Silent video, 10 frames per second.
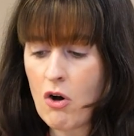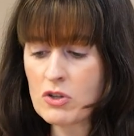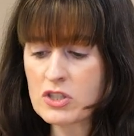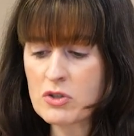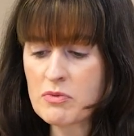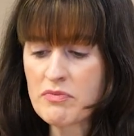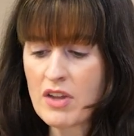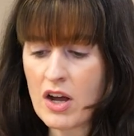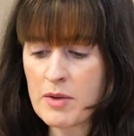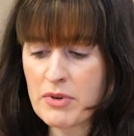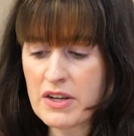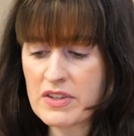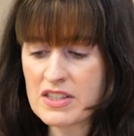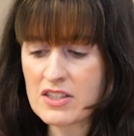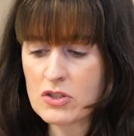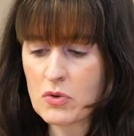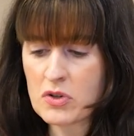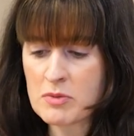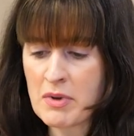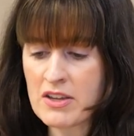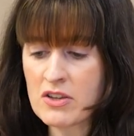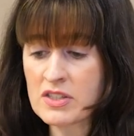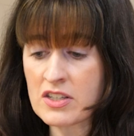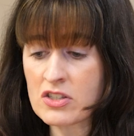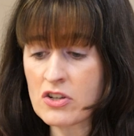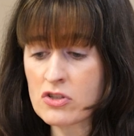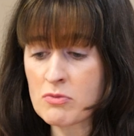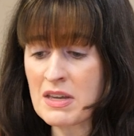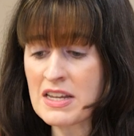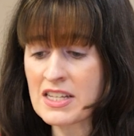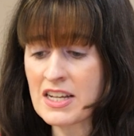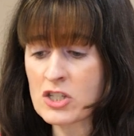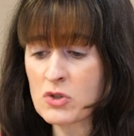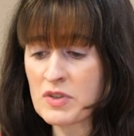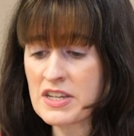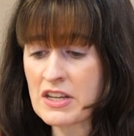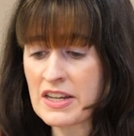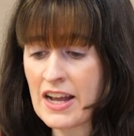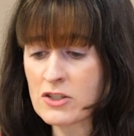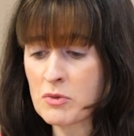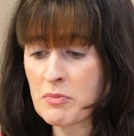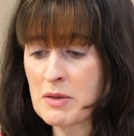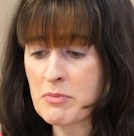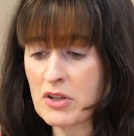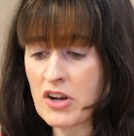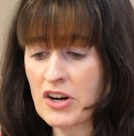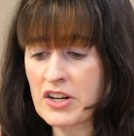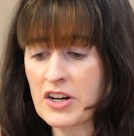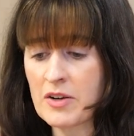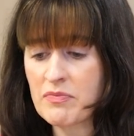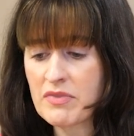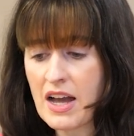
Also, I previously talked about using social media to reconnect with people earlier,